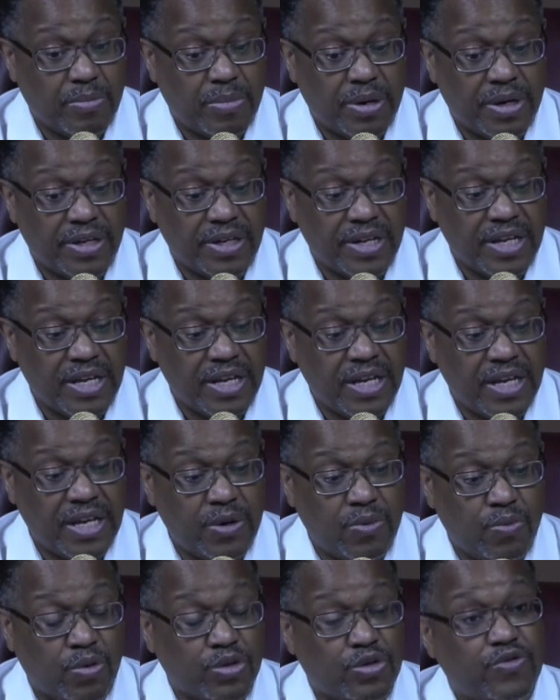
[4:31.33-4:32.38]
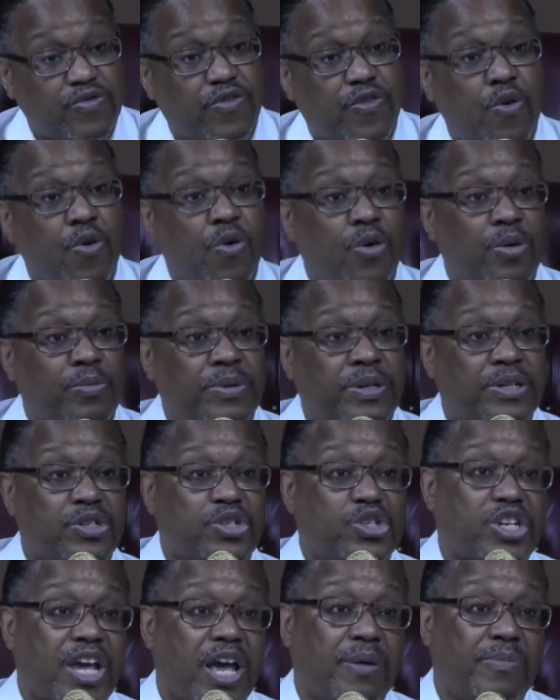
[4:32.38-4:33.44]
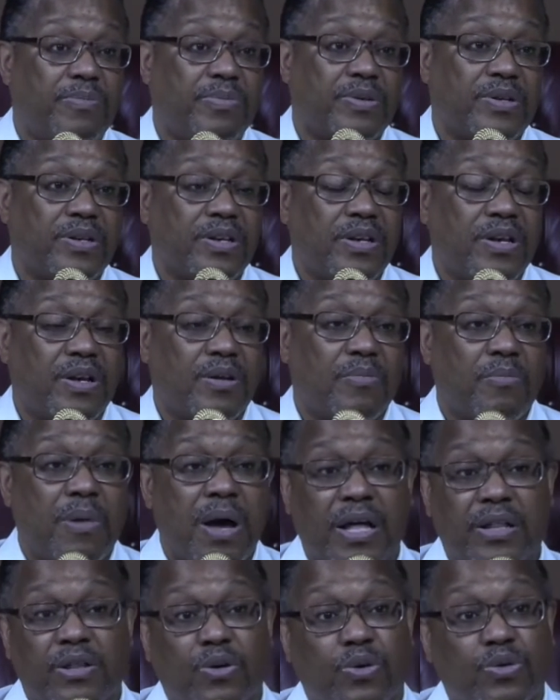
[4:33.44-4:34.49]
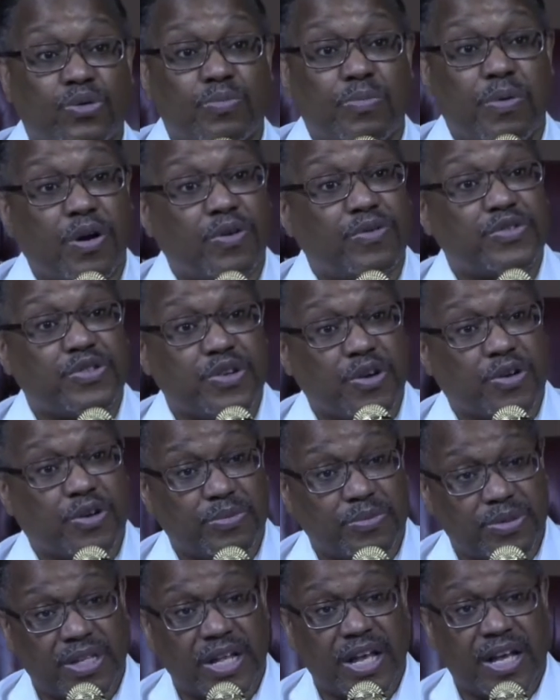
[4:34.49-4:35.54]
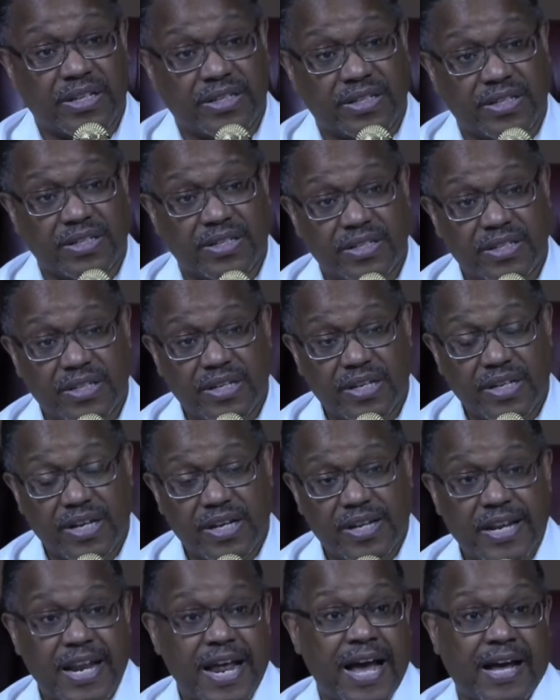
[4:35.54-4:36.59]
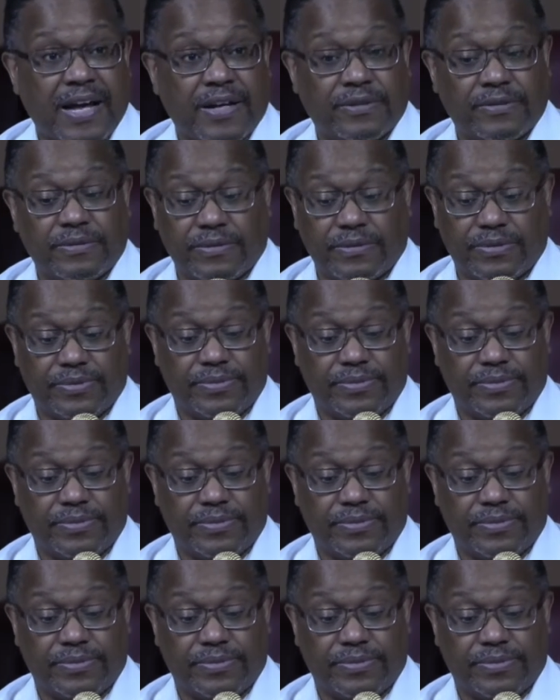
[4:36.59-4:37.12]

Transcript: But he was formed and shaped by those birth circumstances. Mm. Now,